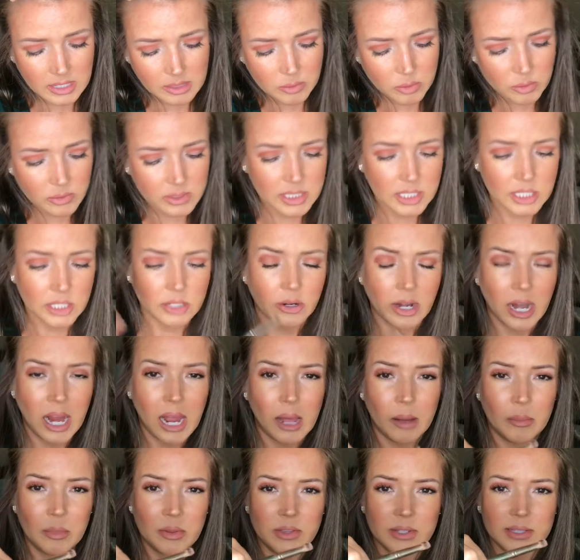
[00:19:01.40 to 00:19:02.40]
going to
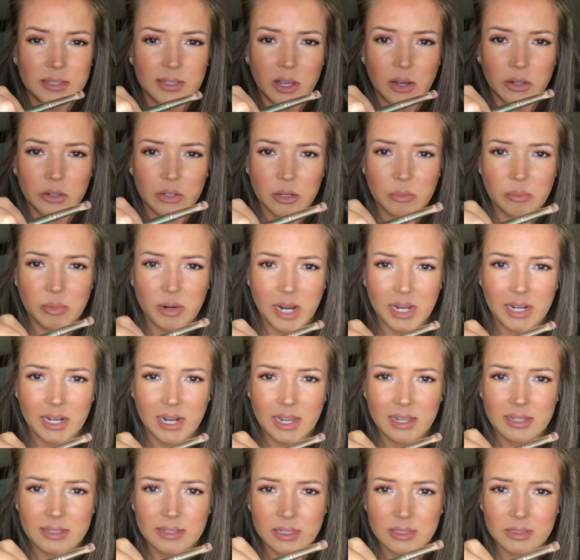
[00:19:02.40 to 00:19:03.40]
grab this color Bright
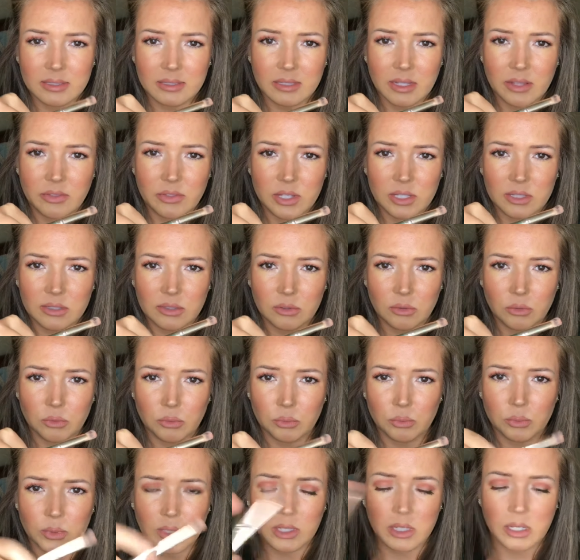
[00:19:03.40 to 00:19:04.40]
Eyes. It's this
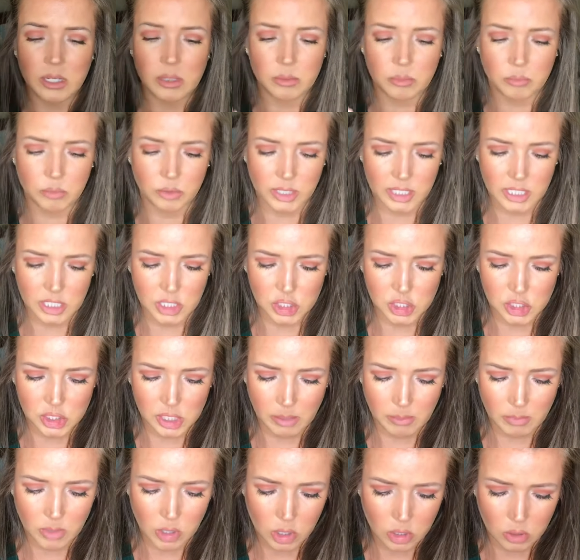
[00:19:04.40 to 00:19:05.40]
really pretty
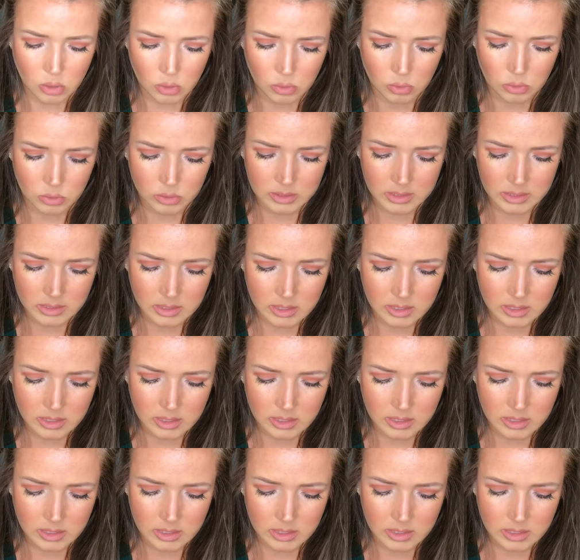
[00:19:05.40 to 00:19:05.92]
shimmer gold.